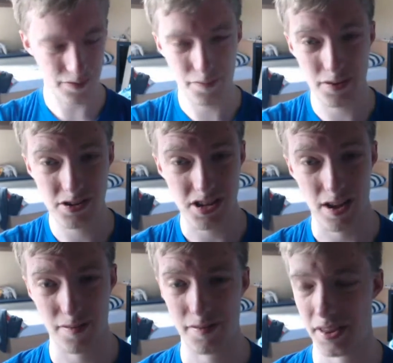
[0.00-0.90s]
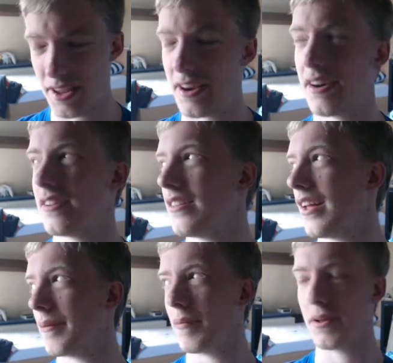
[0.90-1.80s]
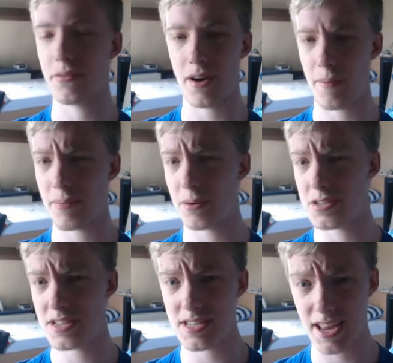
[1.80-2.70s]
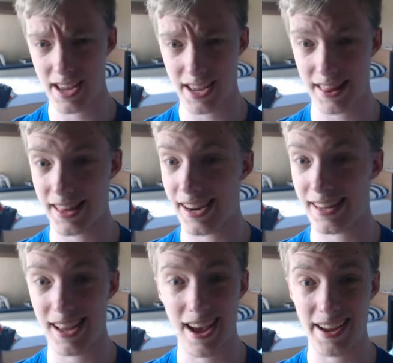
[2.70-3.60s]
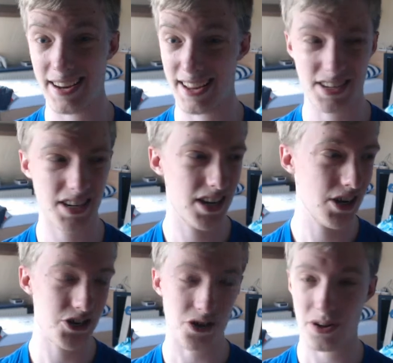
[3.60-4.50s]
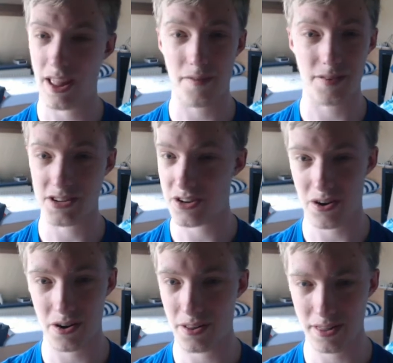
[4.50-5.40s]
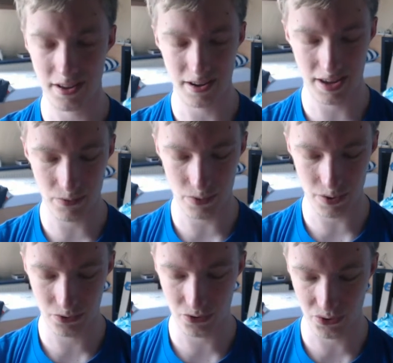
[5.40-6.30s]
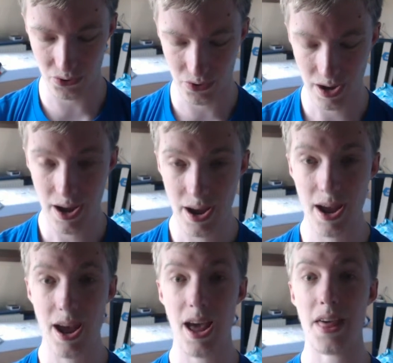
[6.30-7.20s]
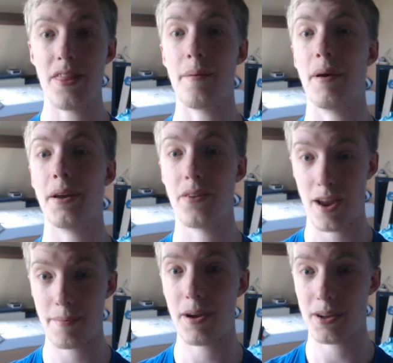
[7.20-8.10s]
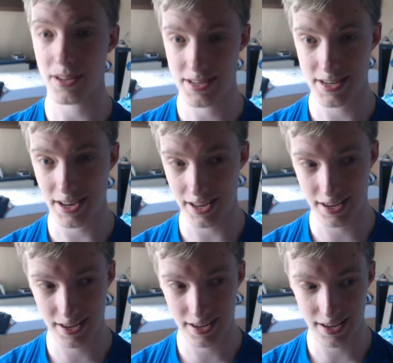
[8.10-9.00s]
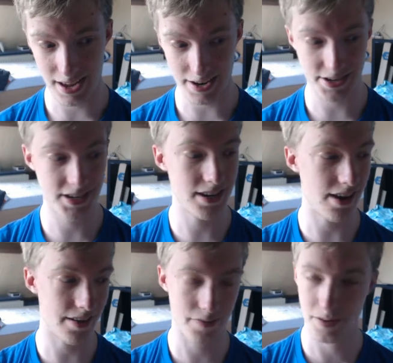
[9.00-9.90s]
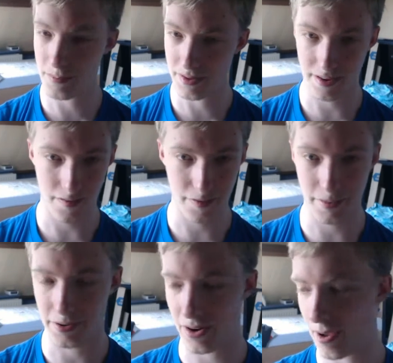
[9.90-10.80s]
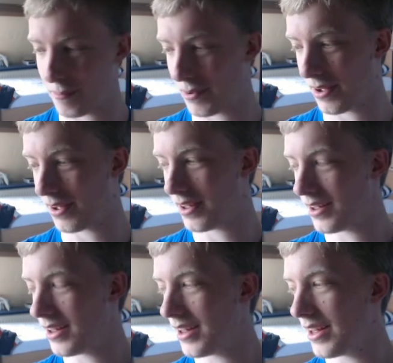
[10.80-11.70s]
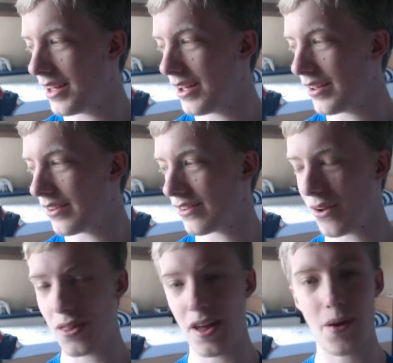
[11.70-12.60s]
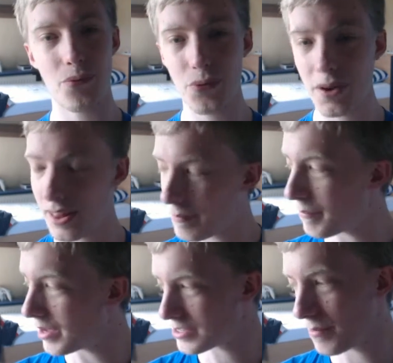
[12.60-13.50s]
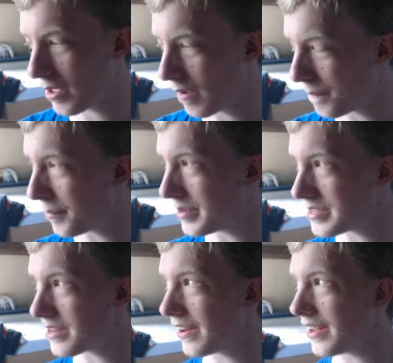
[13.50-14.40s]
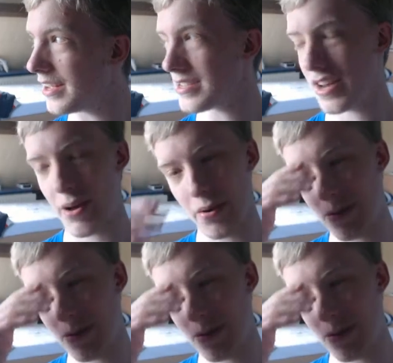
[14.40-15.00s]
first half of the year. Like my grandpa was sick, and then he died like shortly after I started in the year 1 2, and then my grandma got sick, and she died a few months after my grandpa. So that really messed me up in my studies and how